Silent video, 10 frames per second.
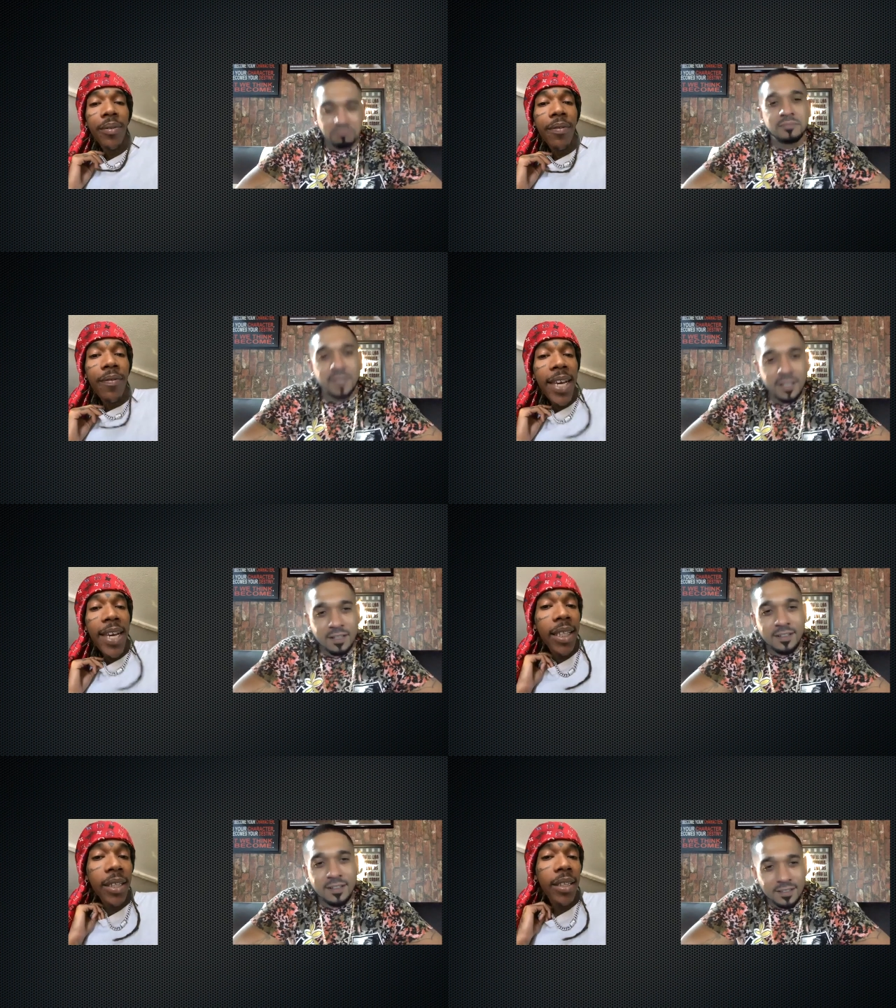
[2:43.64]

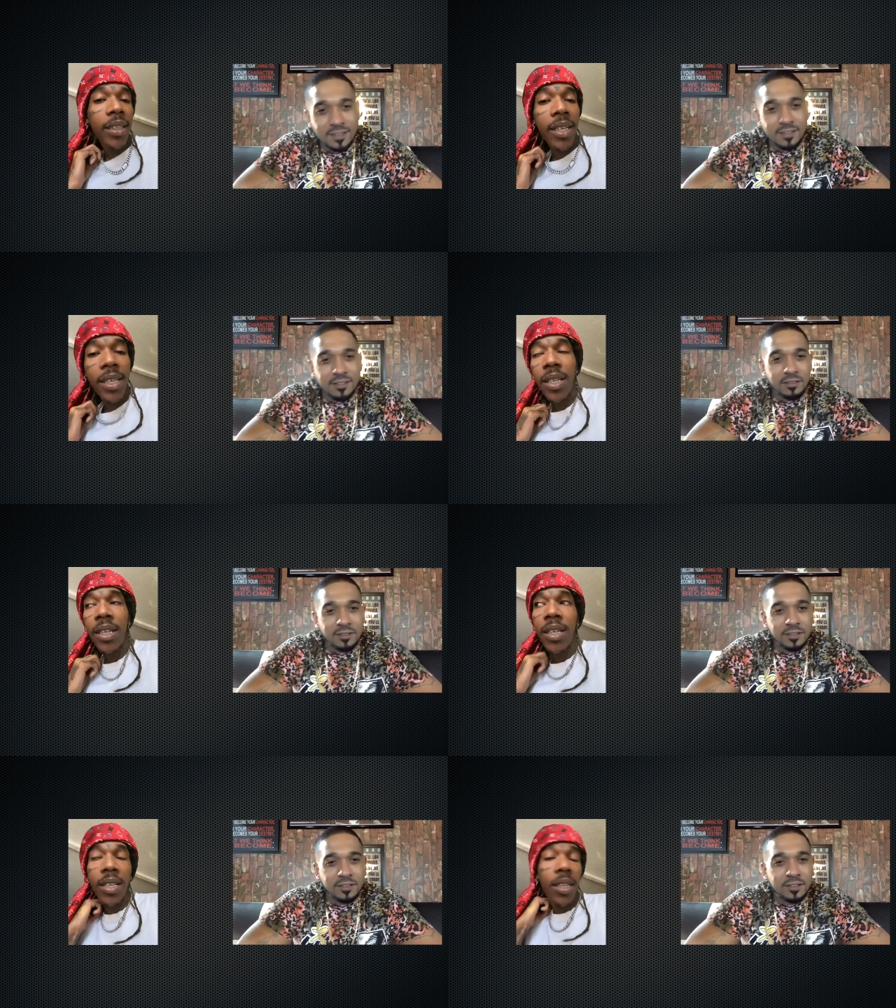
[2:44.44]
Speaker 1: Facts.
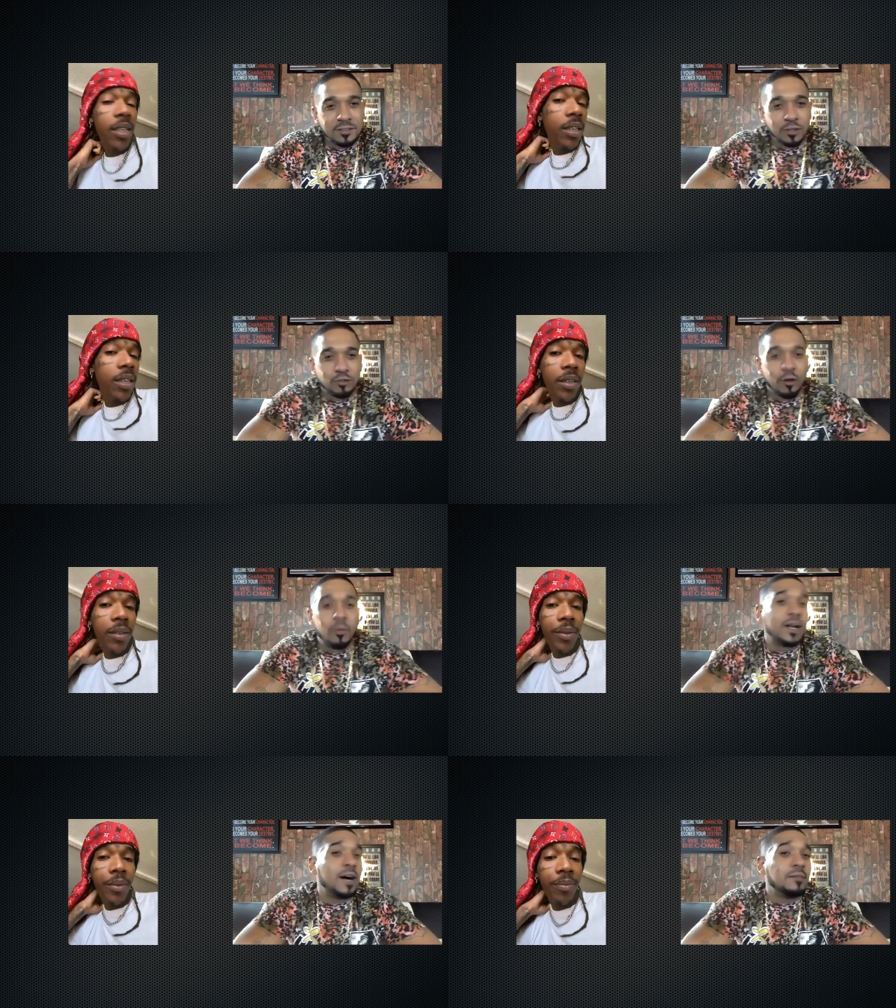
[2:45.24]
So
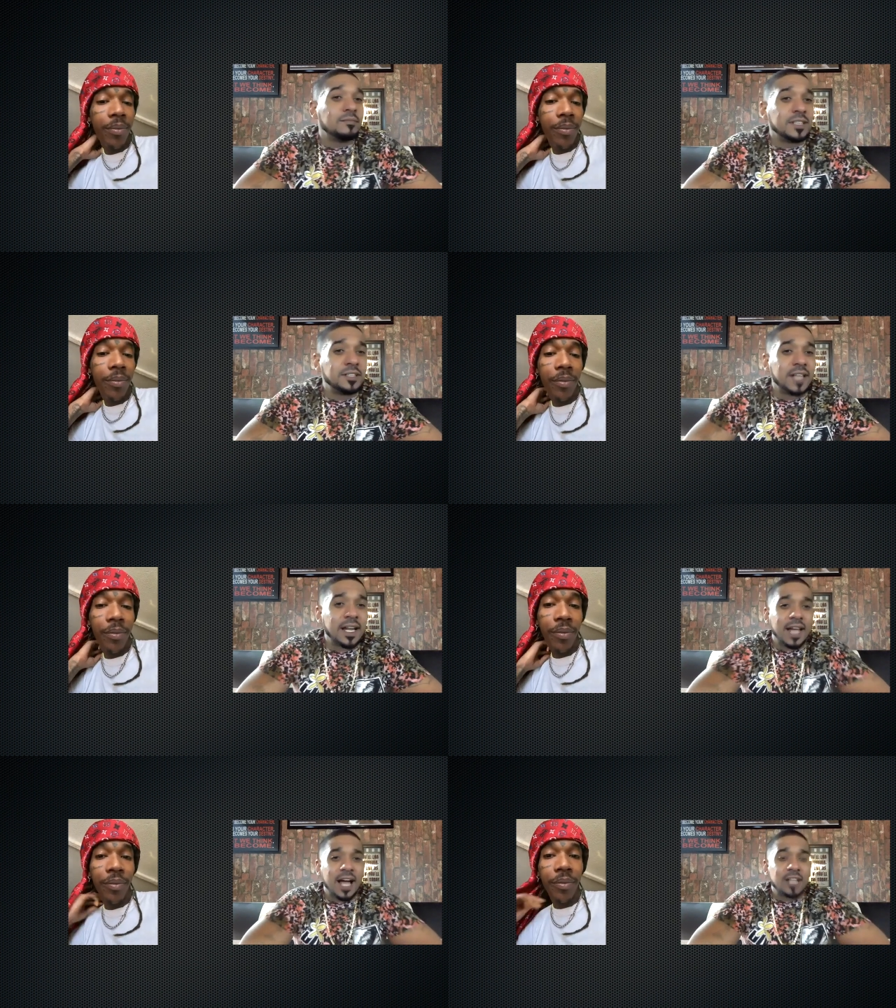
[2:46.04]
growing up, did you get in
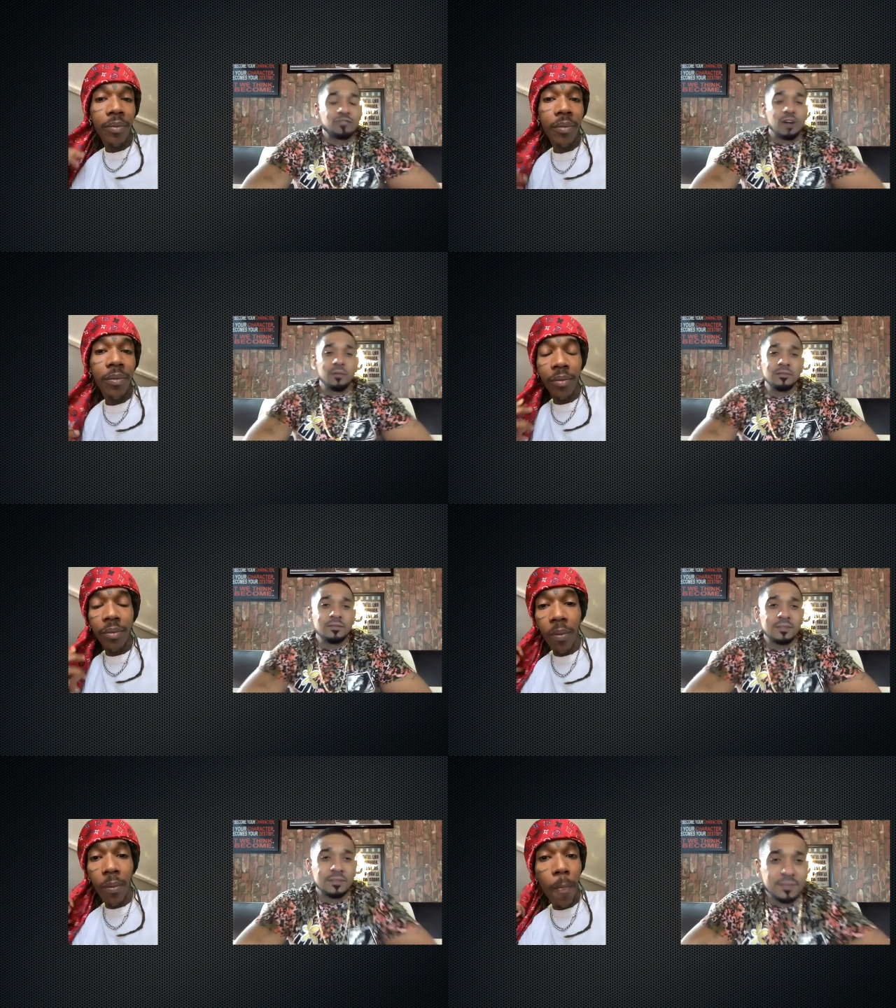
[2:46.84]
a lot of trouble?
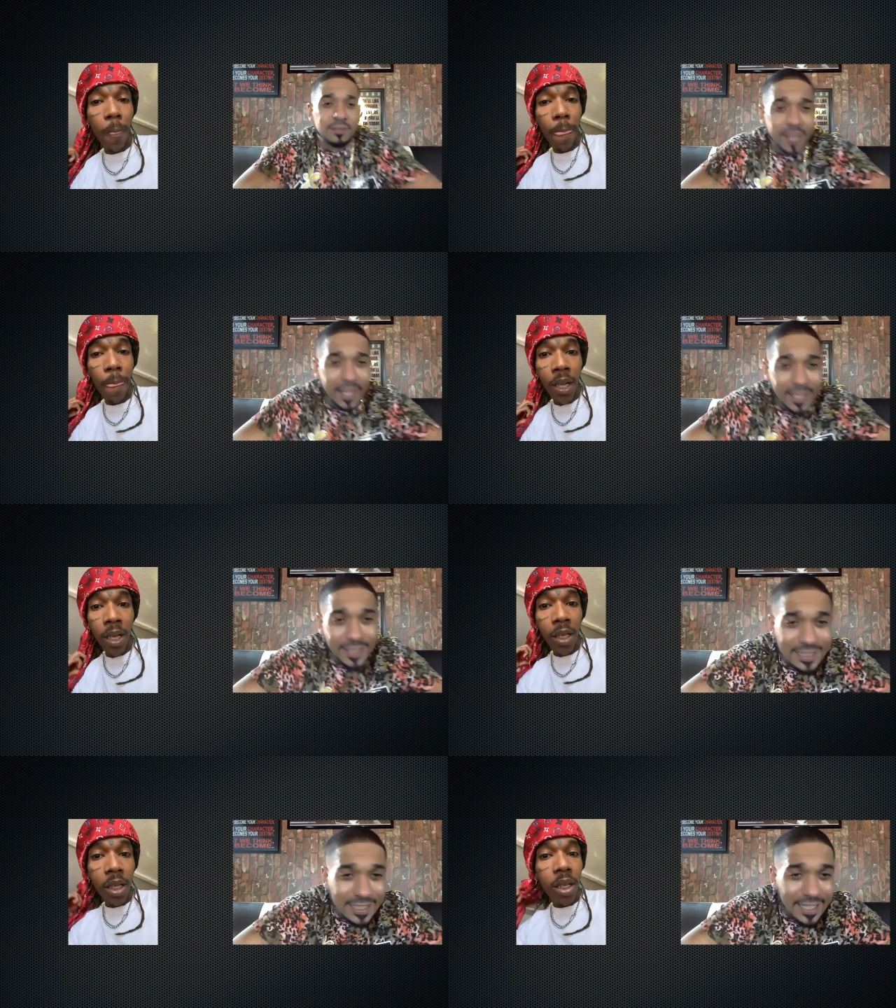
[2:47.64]
Like in
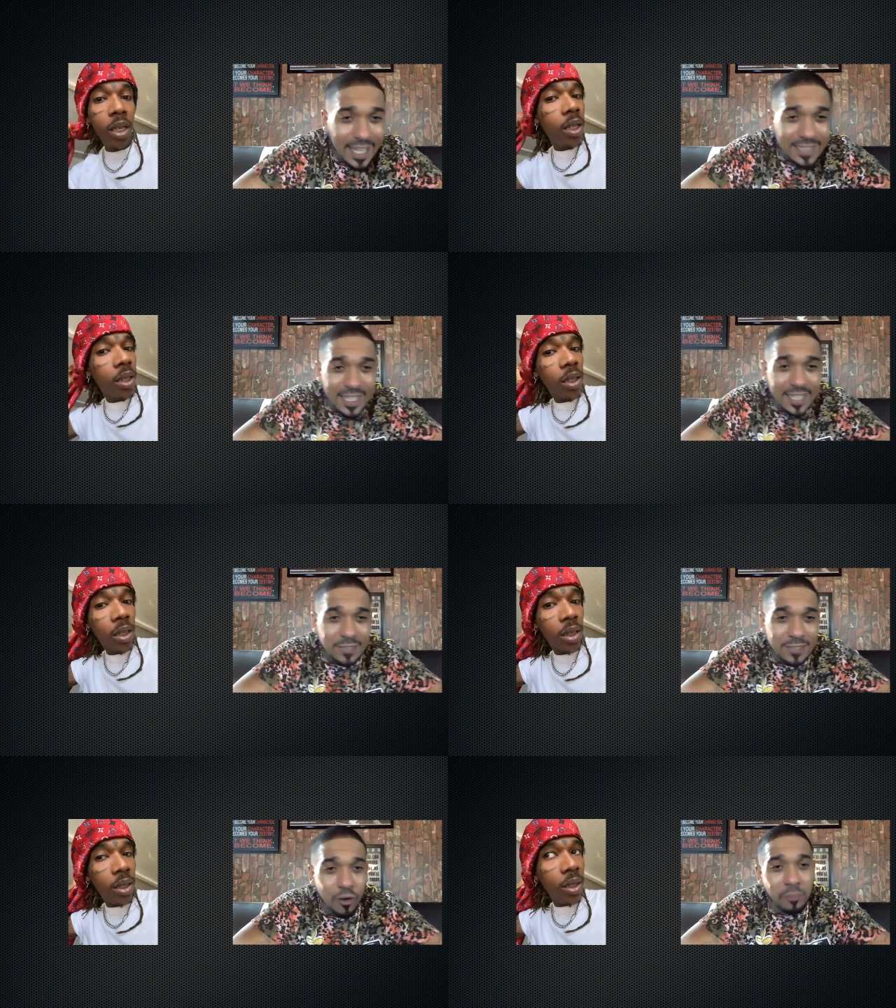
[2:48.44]
your teenage years,
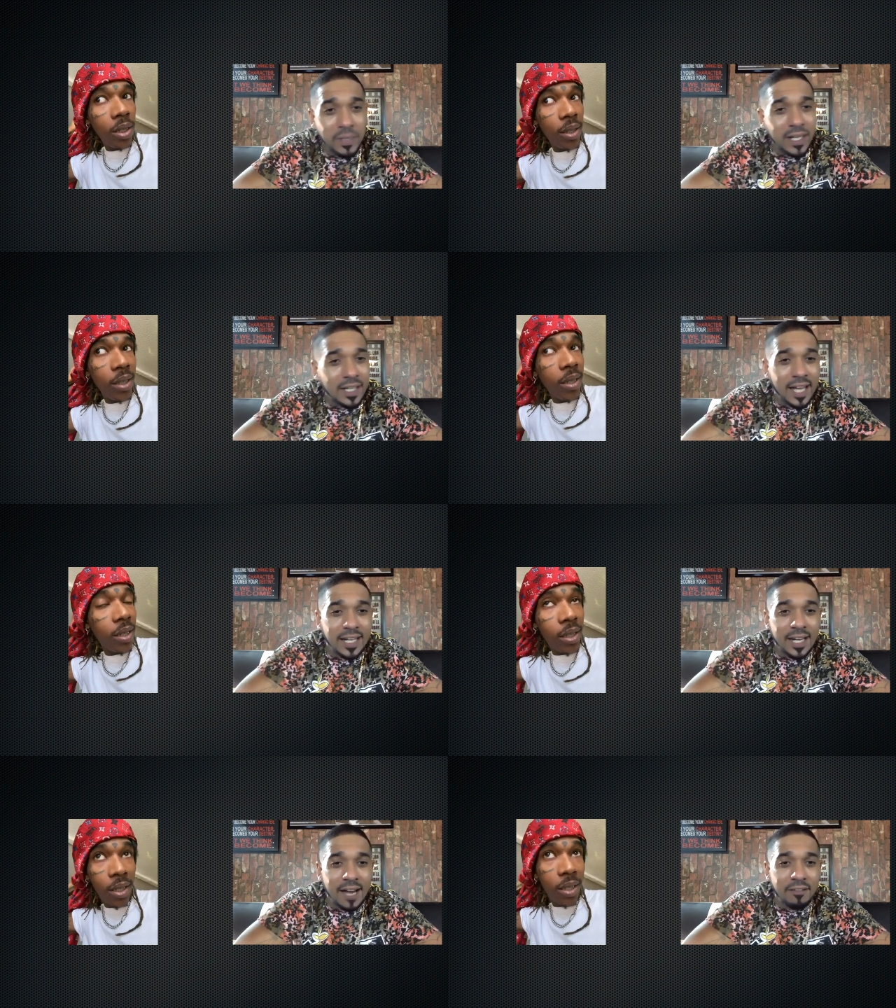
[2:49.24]
growing up in
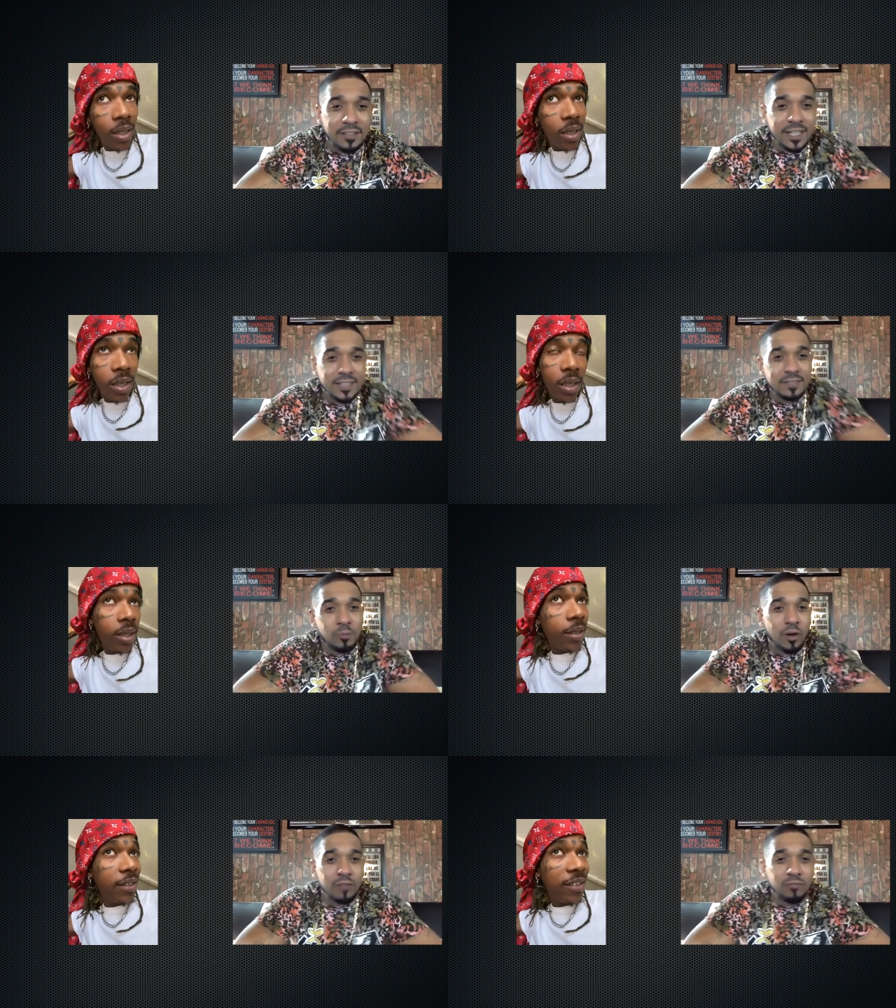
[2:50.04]
Atlanta and everything, and
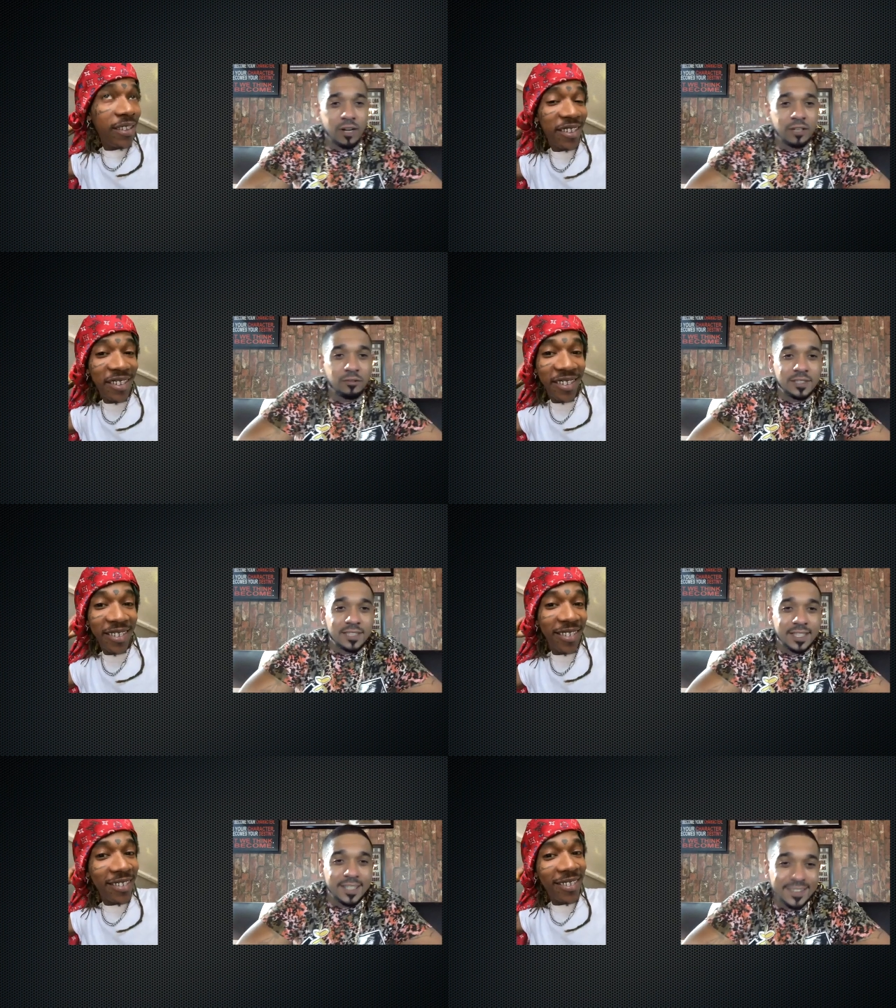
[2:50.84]
walking running through the
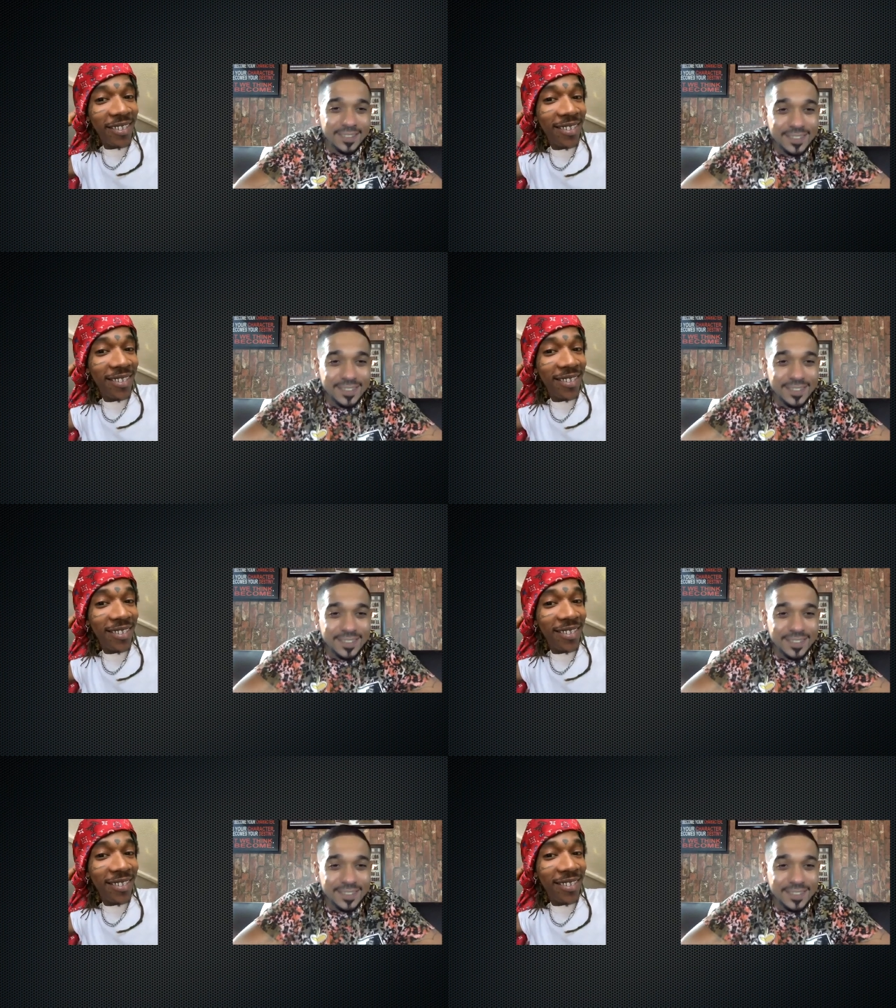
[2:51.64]
city?